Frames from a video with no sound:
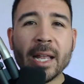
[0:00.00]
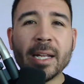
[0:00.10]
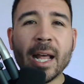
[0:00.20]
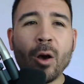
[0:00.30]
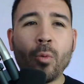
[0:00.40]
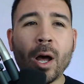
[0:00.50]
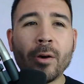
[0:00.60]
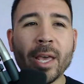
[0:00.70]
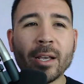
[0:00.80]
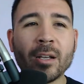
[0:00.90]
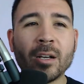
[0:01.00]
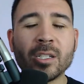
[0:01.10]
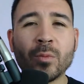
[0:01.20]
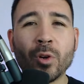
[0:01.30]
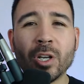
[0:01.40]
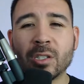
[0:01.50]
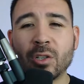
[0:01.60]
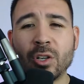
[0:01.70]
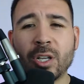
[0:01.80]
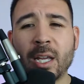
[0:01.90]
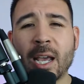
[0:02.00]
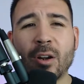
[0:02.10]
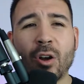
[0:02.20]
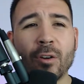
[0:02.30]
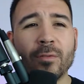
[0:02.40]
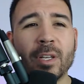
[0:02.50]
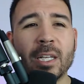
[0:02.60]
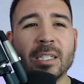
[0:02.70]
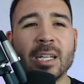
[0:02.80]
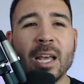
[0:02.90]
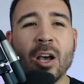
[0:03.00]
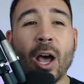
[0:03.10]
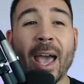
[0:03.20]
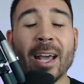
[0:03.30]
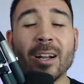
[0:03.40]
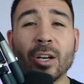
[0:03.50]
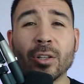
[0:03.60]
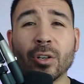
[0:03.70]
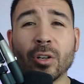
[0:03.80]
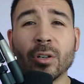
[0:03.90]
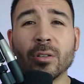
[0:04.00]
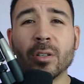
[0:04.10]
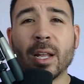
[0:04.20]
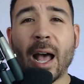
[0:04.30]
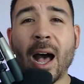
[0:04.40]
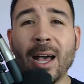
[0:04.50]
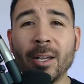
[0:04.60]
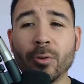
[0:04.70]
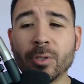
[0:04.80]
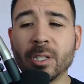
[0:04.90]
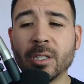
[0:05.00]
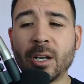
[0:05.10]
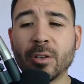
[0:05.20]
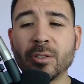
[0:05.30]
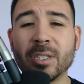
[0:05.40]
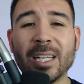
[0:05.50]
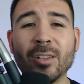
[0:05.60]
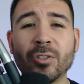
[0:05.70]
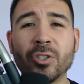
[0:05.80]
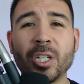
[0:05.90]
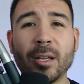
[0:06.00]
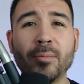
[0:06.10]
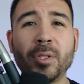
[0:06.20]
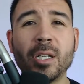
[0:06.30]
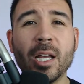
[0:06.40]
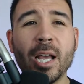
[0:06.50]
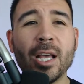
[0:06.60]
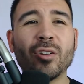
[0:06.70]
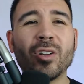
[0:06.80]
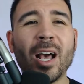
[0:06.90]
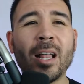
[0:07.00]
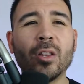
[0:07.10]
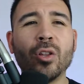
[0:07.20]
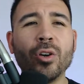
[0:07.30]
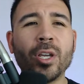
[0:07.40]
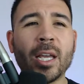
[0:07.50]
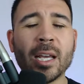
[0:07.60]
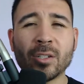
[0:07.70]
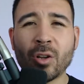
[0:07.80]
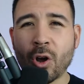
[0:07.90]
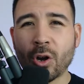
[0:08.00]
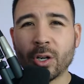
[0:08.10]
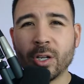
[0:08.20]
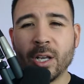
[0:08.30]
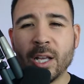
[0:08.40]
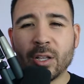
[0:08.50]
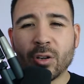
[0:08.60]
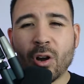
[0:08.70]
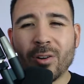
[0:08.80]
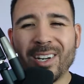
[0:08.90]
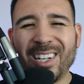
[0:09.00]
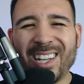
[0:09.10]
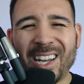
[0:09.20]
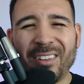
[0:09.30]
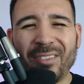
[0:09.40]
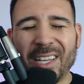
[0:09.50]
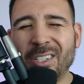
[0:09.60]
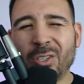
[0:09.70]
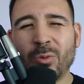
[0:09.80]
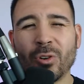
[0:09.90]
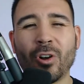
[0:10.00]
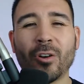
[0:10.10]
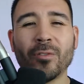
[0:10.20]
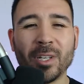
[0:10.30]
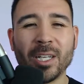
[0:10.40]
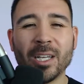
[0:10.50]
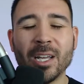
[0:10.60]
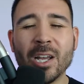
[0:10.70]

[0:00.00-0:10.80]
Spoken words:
while that customer is looking at RVs at other aisles and other dealerships, they're not looking as hard. They're already kind of into an RV.